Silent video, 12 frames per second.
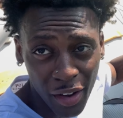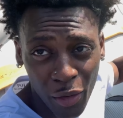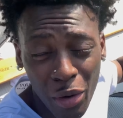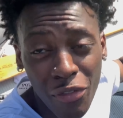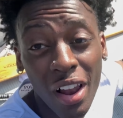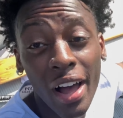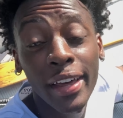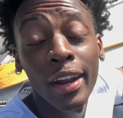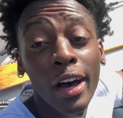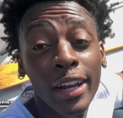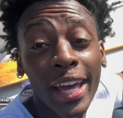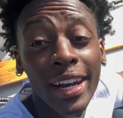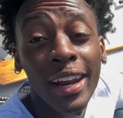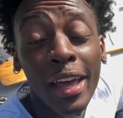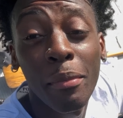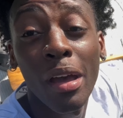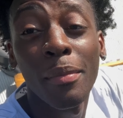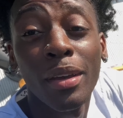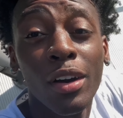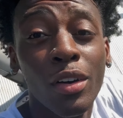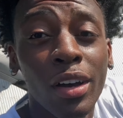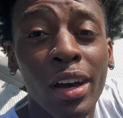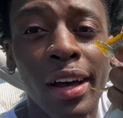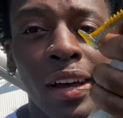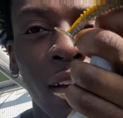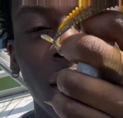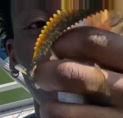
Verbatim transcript: We vlogging all day today, baby. On God,